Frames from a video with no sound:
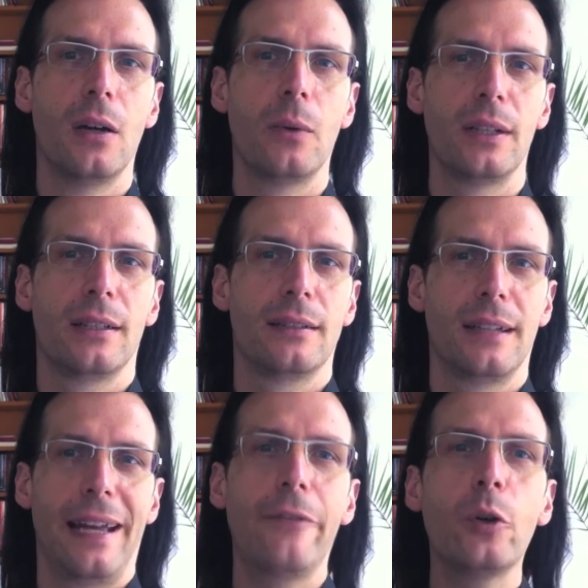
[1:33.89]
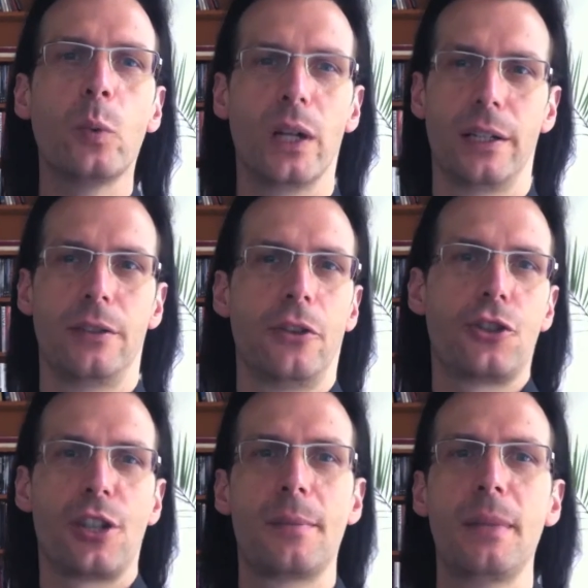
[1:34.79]
well, everyone, not
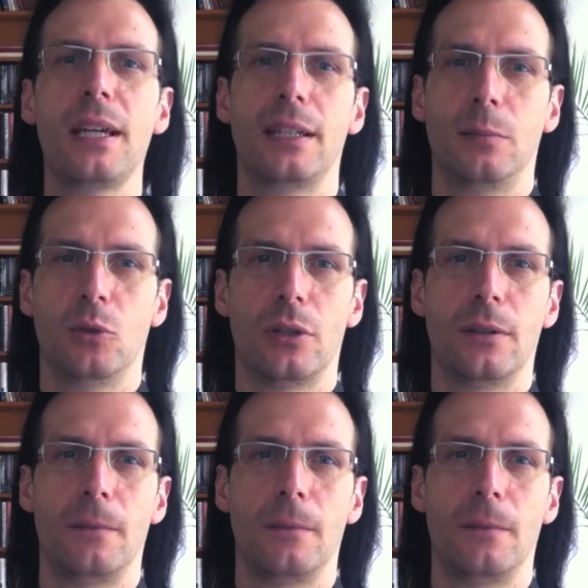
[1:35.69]
just me anymore.